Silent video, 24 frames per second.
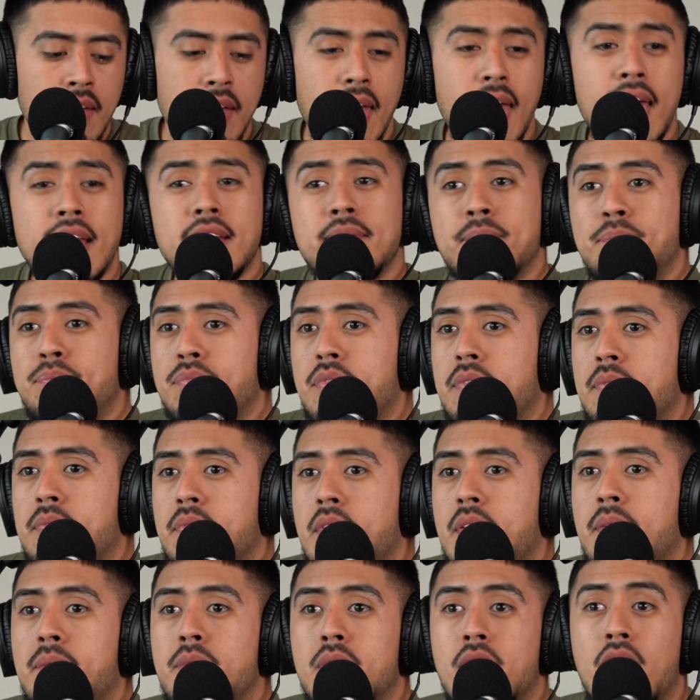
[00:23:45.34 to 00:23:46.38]
And
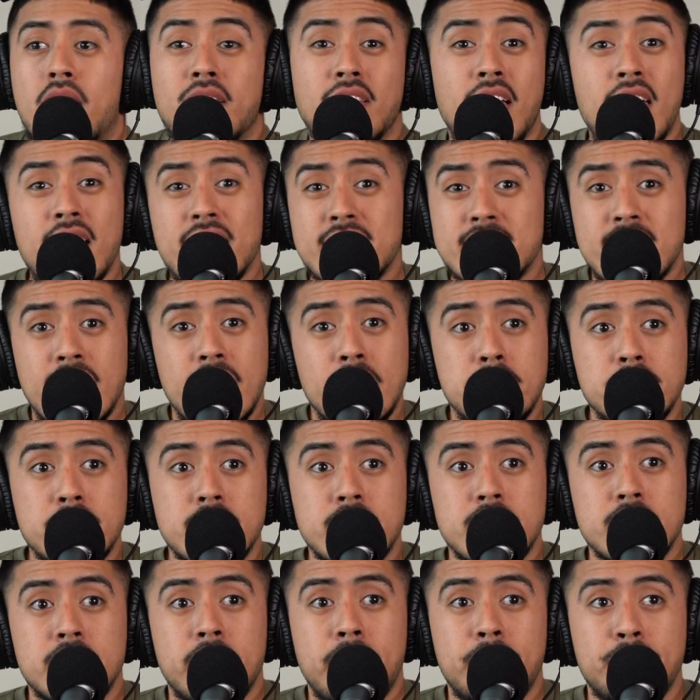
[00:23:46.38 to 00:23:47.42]
a lot of
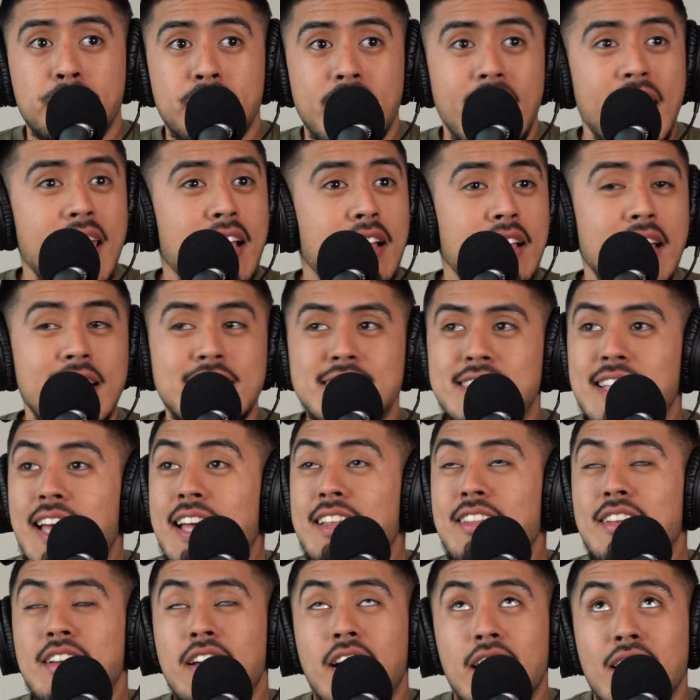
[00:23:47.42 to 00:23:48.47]
times it's
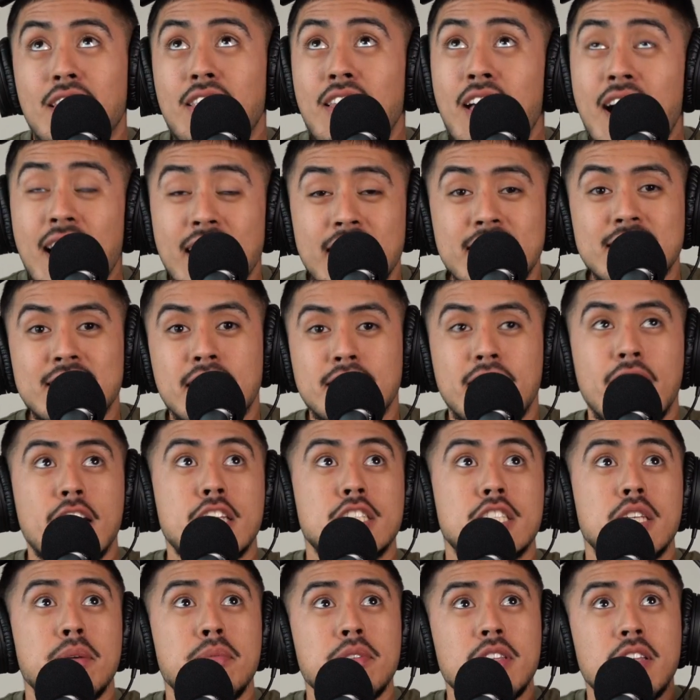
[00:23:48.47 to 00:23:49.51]
a lot of times, like
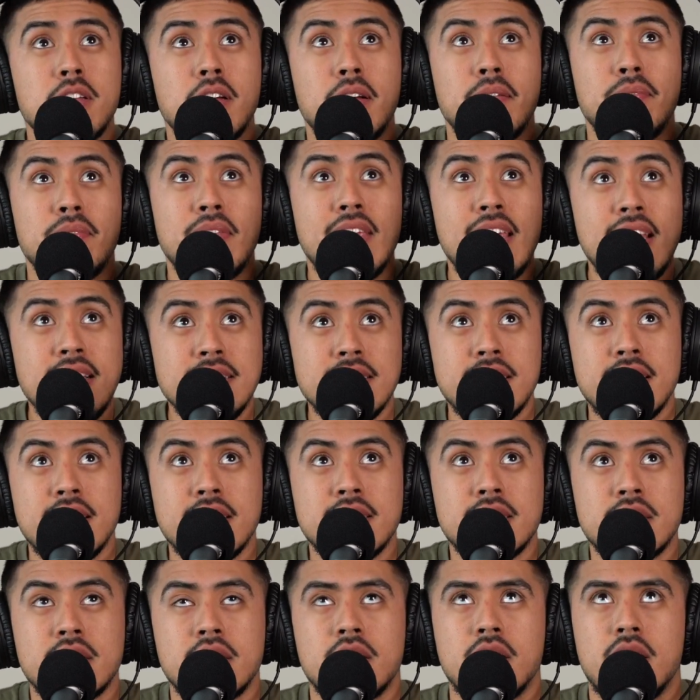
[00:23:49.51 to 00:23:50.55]
some of the
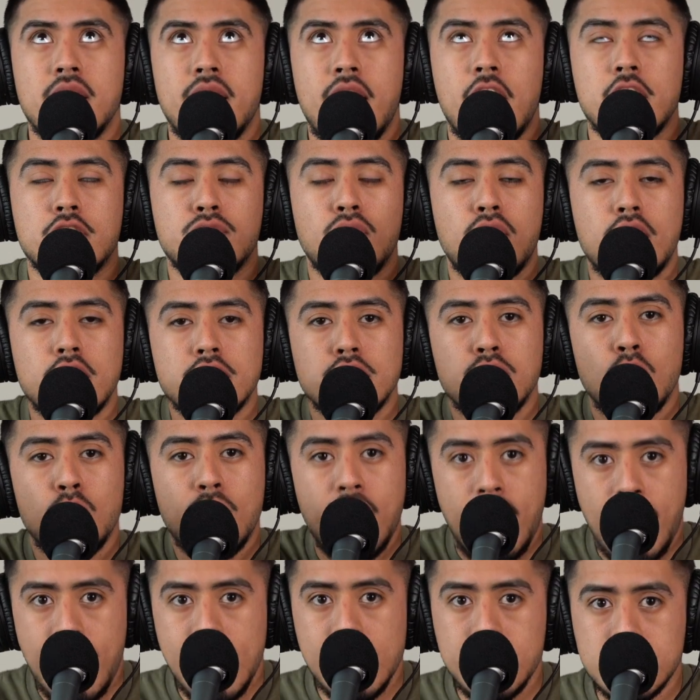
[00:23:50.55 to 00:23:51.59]
easiest as far as
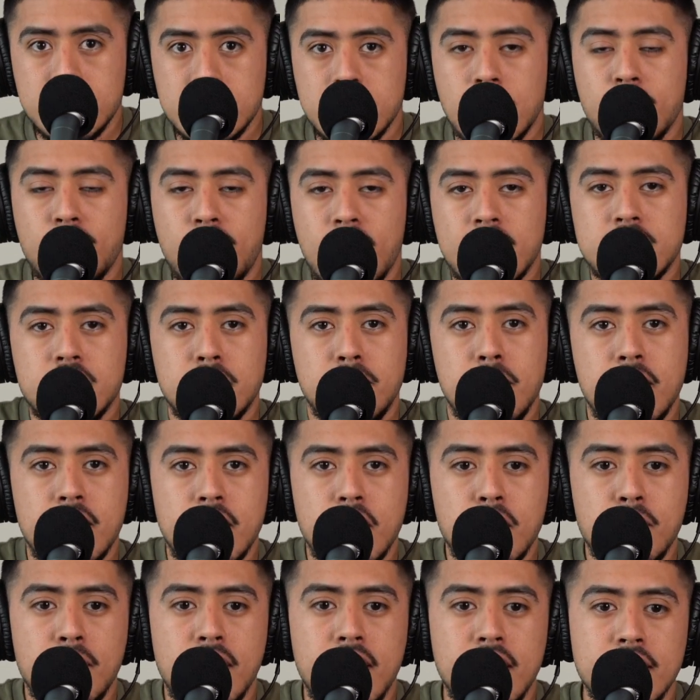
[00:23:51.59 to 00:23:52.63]
location and
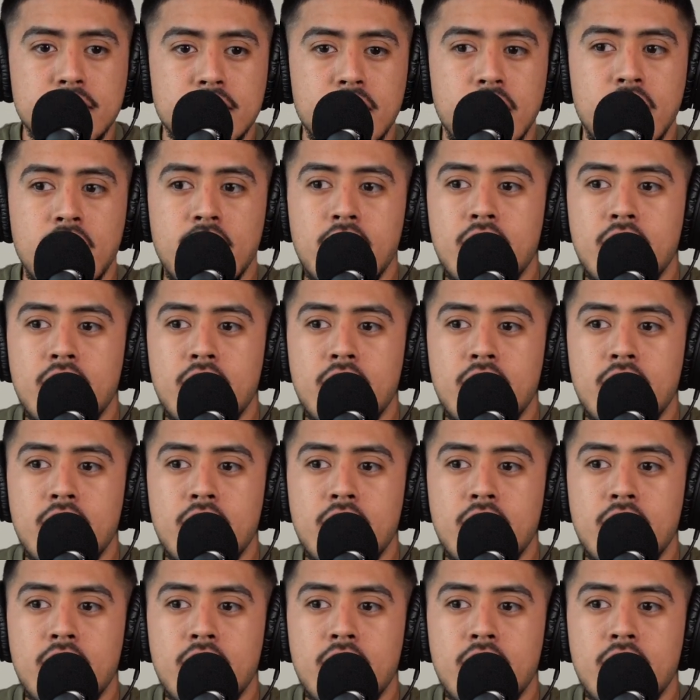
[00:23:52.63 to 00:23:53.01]
flexibility wise,